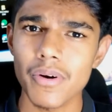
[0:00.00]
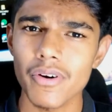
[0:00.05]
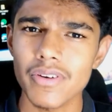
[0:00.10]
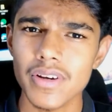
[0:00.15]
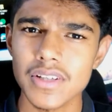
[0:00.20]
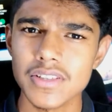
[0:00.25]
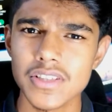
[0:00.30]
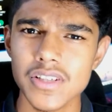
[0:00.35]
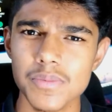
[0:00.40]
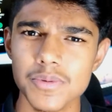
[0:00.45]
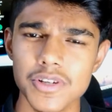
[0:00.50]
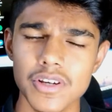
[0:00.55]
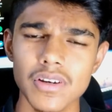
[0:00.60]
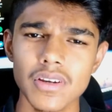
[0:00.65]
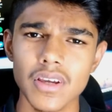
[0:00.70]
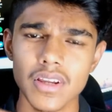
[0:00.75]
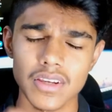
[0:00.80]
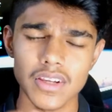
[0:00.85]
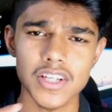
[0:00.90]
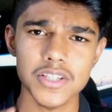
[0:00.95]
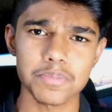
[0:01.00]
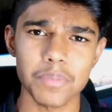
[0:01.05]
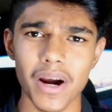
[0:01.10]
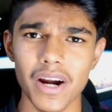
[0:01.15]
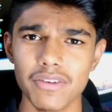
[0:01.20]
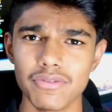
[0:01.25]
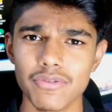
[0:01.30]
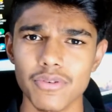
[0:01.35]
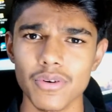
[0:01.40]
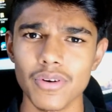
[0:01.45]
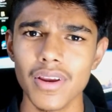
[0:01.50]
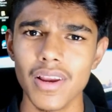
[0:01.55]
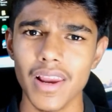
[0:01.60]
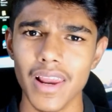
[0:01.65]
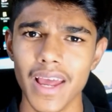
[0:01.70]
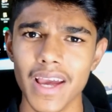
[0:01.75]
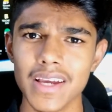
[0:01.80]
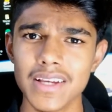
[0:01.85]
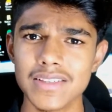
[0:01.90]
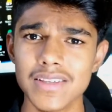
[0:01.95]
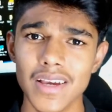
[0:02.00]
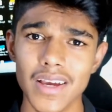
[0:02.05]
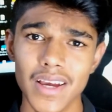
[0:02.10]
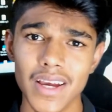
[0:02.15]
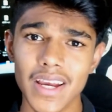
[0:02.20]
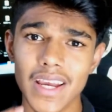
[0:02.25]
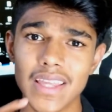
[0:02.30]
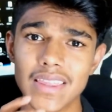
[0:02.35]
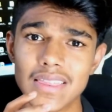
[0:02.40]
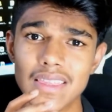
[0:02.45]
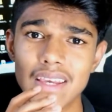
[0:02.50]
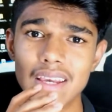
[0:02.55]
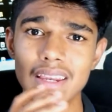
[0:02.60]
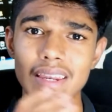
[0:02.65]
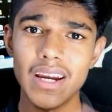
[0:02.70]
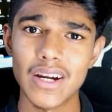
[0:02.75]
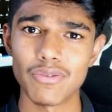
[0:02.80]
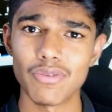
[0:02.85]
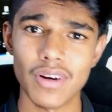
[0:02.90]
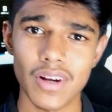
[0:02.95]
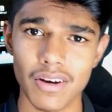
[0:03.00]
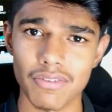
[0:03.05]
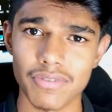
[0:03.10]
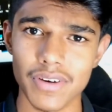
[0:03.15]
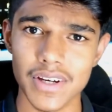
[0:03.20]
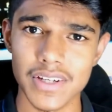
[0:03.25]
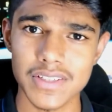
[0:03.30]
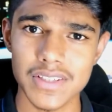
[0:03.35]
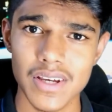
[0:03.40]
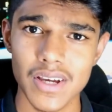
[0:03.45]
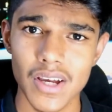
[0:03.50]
consumption in your smartphone lies in the network affairs.